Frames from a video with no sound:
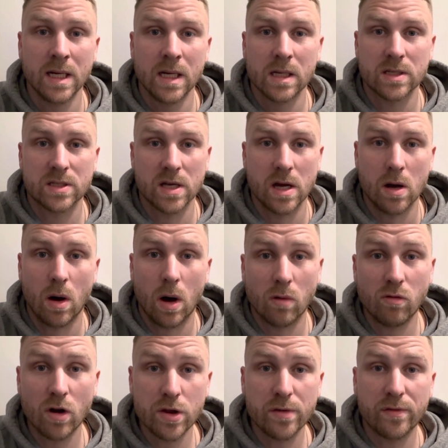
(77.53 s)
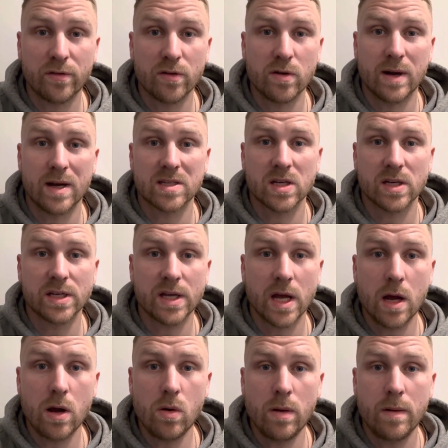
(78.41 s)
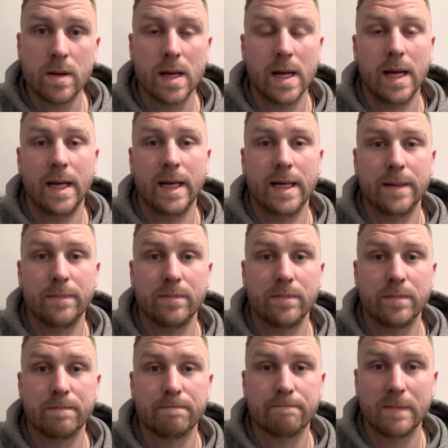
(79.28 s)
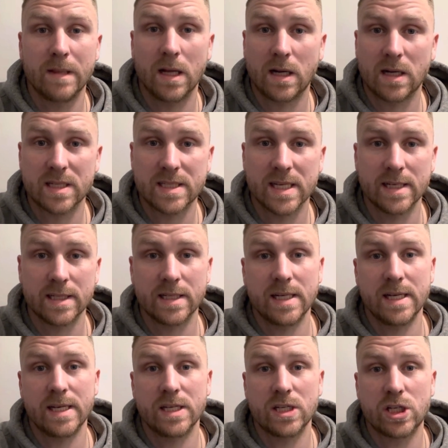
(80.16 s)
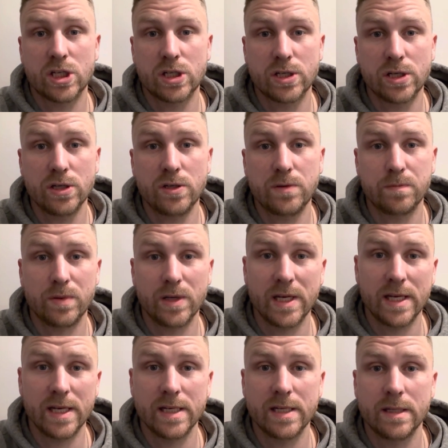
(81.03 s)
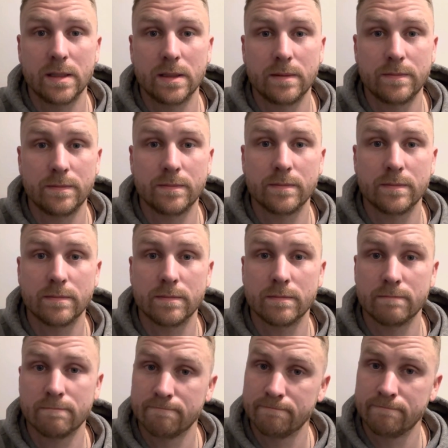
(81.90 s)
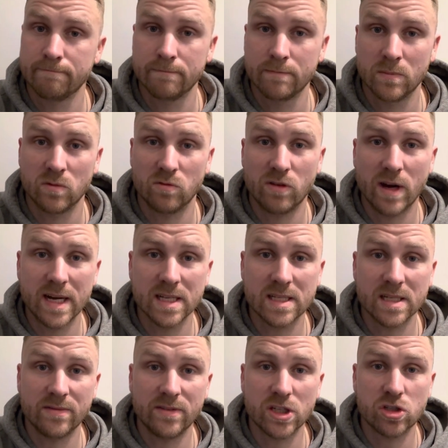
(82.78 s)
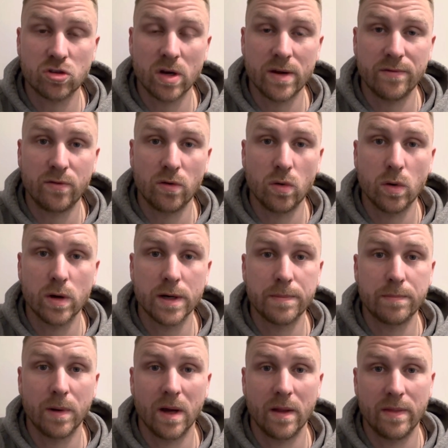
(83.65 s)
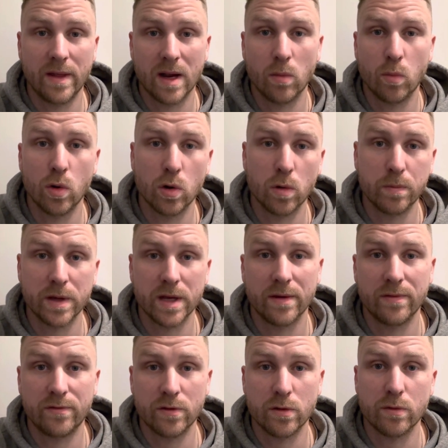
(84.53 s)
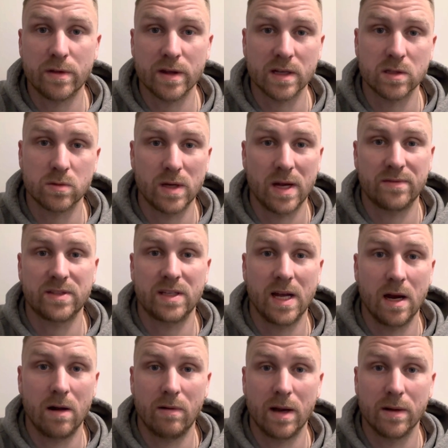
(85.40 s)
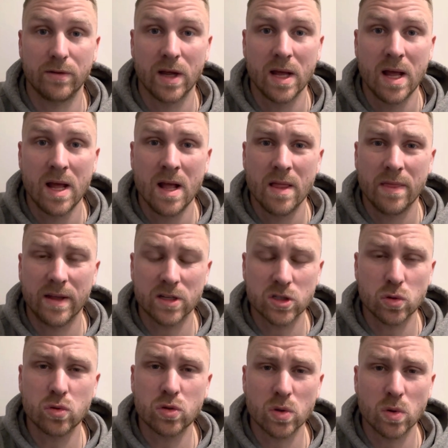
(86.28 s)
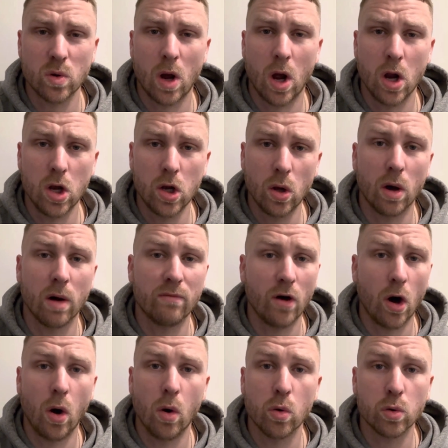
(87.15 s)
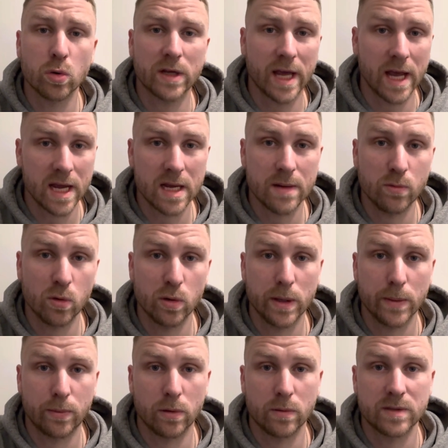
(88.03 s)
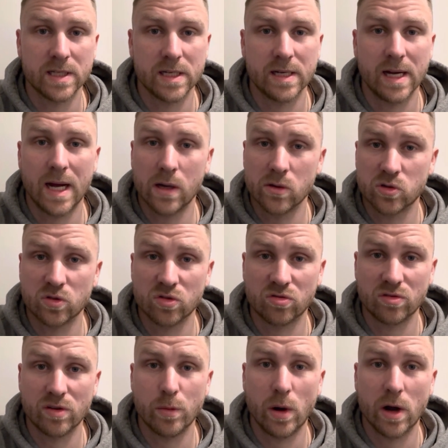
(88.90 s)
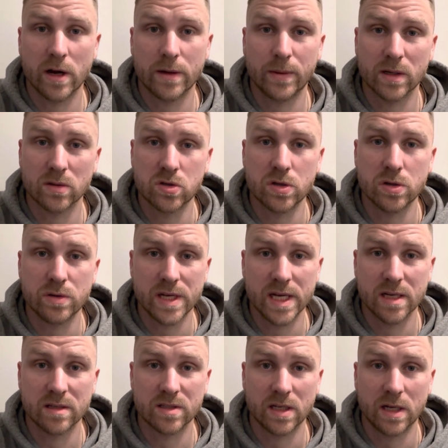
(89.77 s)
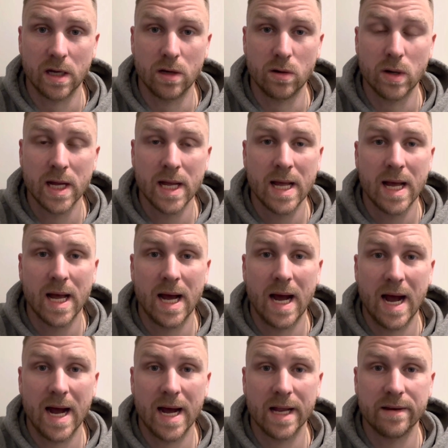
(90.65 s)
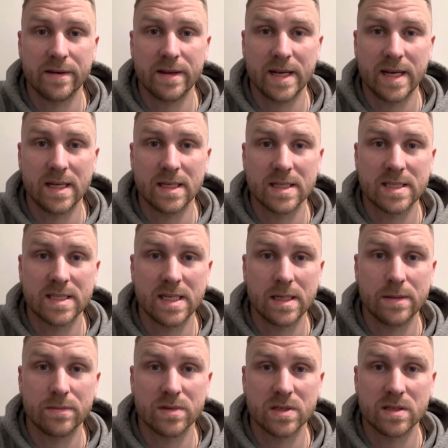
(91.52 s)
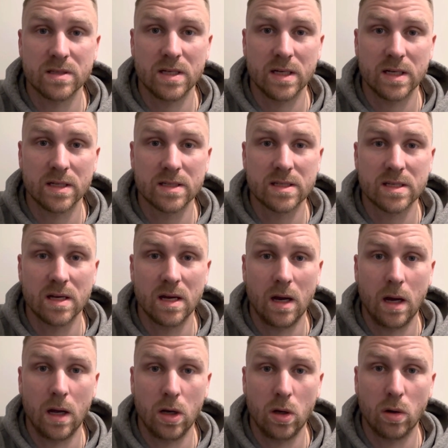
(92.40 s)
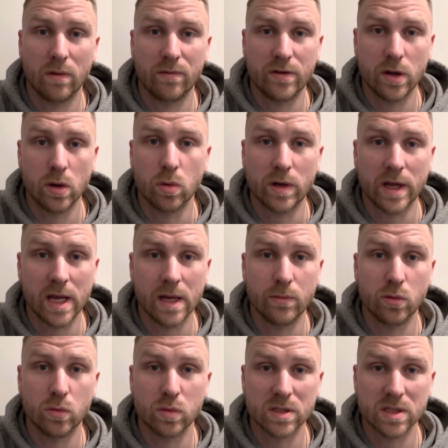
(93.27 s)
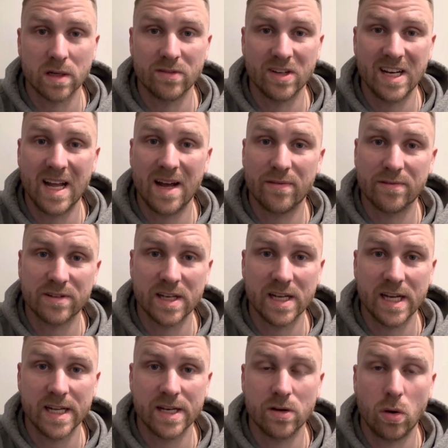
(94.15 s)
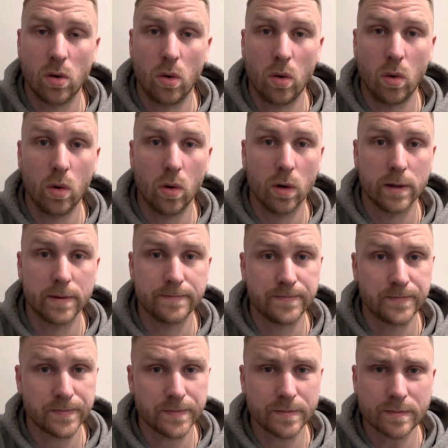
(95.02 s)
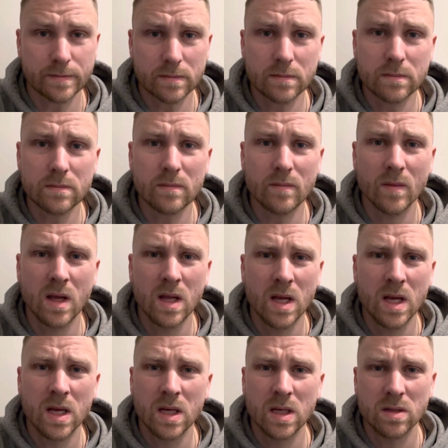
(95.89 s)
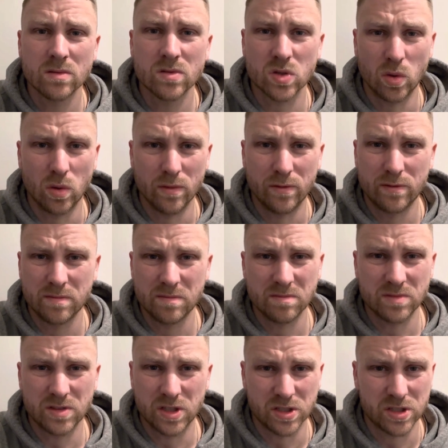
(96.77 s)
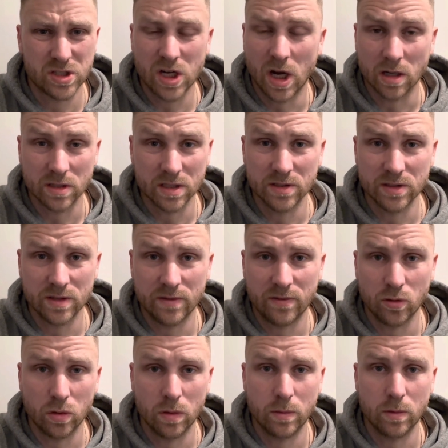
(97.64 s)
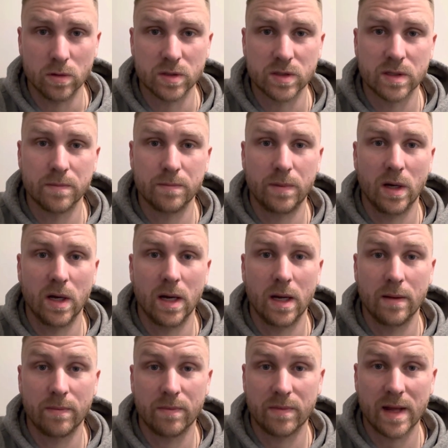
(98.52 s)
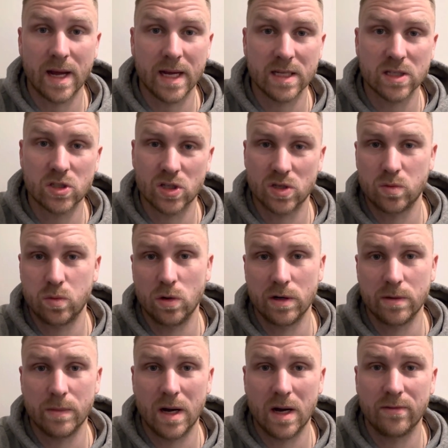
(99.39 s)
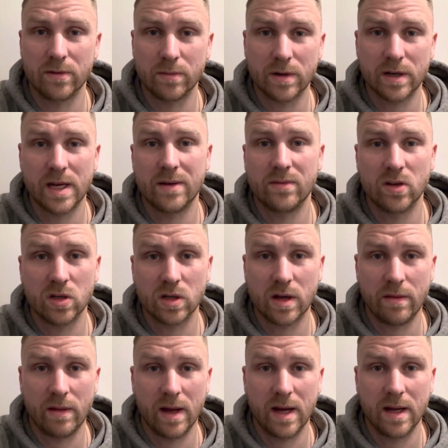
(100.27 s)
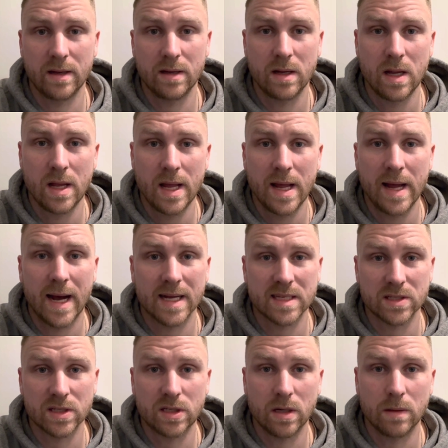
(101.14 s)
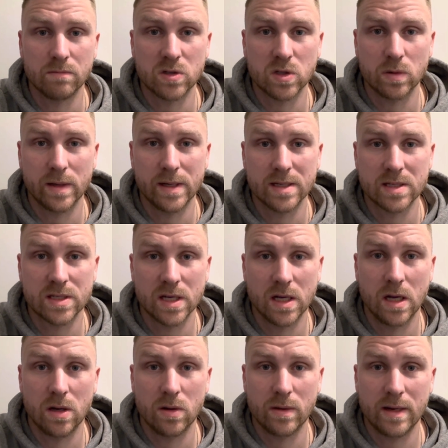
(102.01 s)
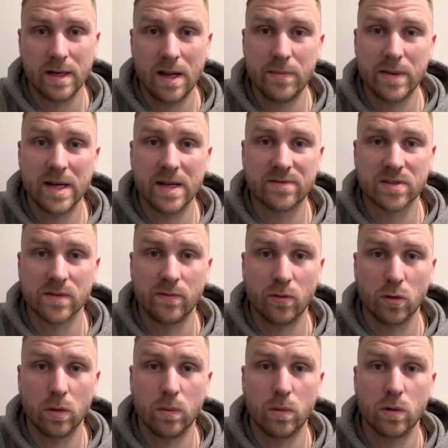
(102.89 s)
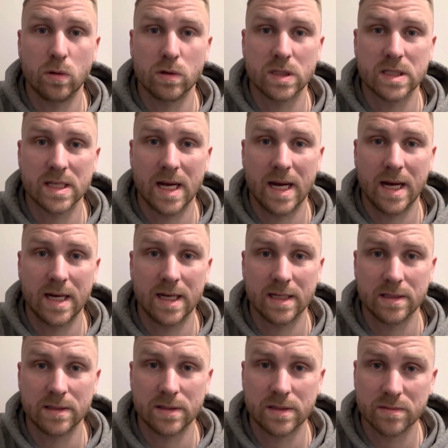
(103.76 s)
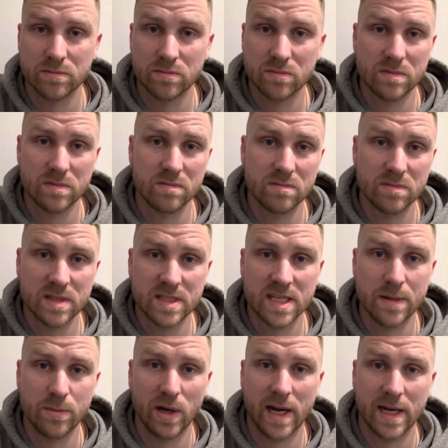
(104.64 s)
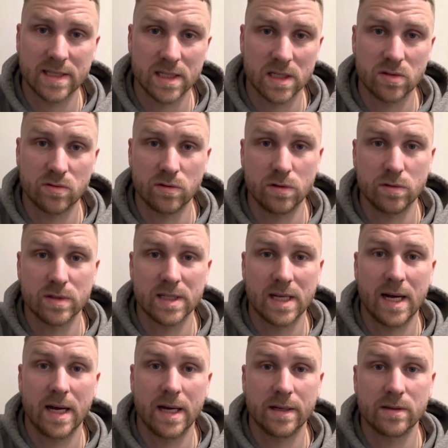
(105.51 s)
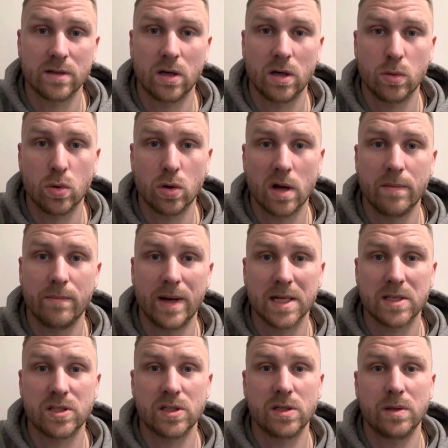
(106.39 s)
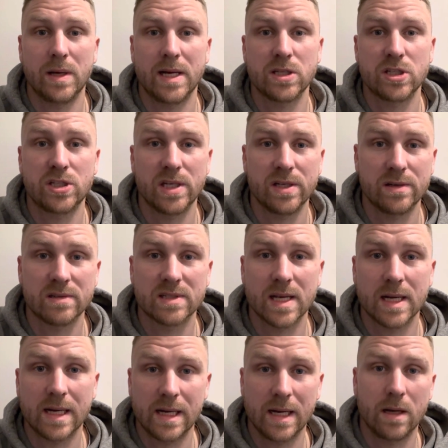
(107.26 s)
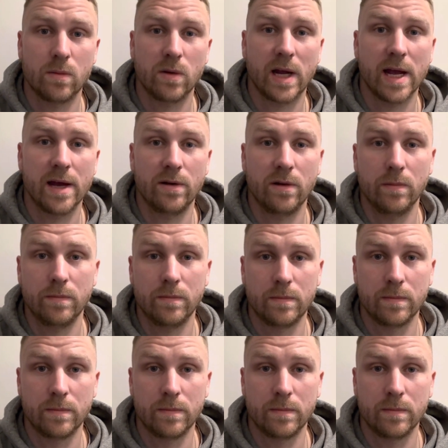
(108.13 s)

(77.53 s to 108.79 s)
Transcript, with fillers: So I'll run you through it as I go. Um, like I said, it should be relatively straightforward, but there will be a few things we have to get around. There's also a lot of old cable in the property. The house was rewired about two years ago, and it seems that a lot of the old cable was either left in or sort of just chucked under the floorboards. But that is just word of mouth. I'm gonna have a look at that as I come to it. So let me lift some floorboards and see my access routes and I will come back to you and show you exactly how we're getting on.